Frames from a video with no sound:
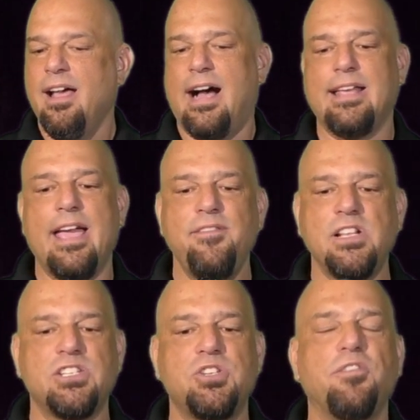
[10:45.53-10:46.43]
I gave
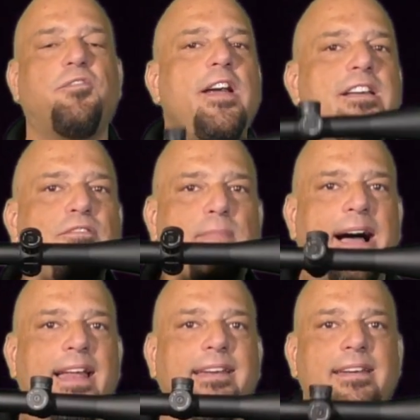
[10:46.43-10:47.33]
this to a friend of
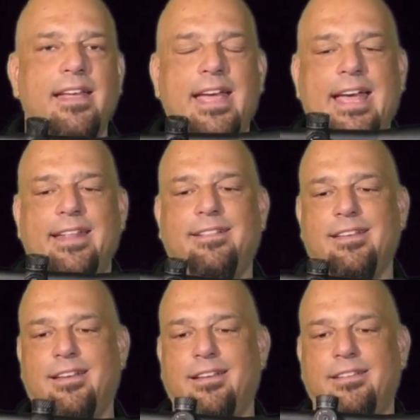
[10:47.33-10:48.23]
mine at
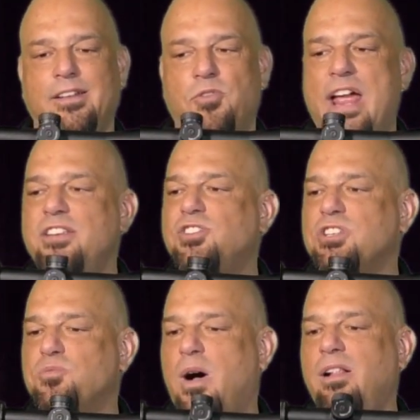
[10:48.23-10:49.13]
the range
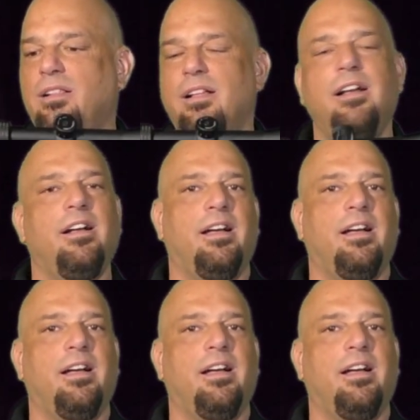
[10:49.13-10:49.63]
as well,